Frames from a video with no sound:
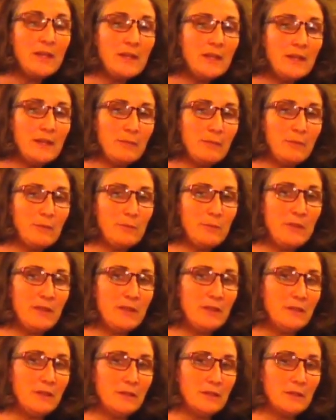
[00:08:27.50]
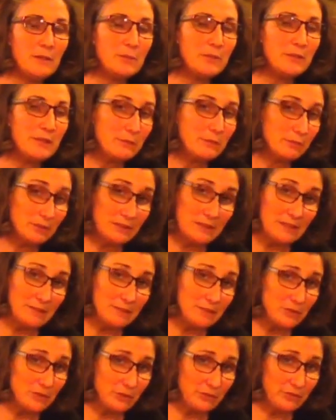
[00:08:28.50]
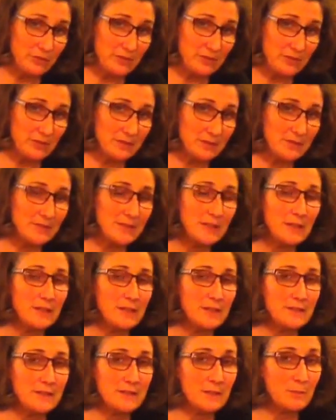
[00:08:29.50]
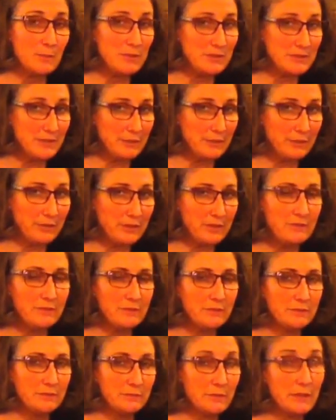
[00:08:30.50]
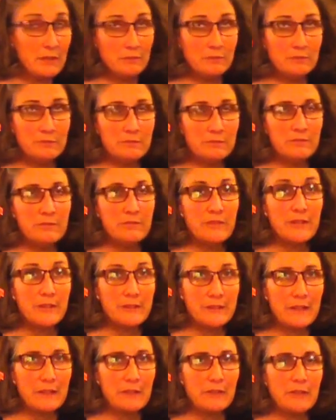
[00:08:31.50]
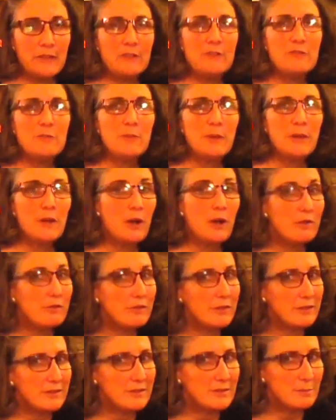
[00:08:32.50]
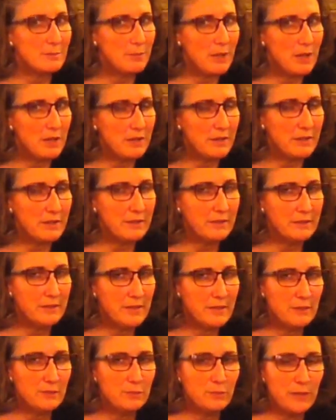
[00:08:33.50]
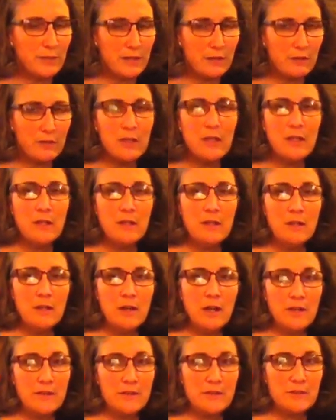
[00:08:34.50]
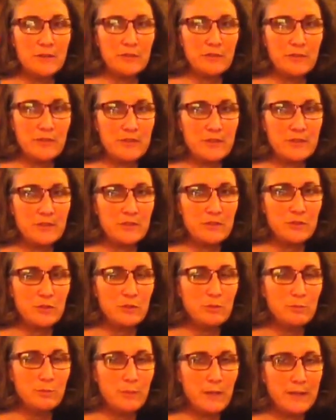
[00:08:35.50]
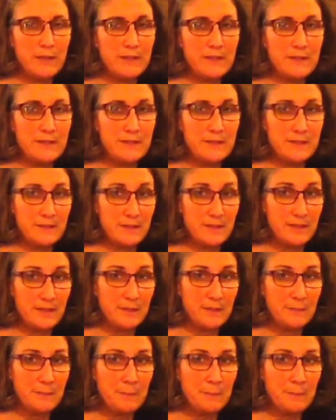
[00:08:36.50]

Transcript: would be complete relief surfaces, somewhat decorative, well, very decorative, but all very symbolic as well. On the surfaces, you might see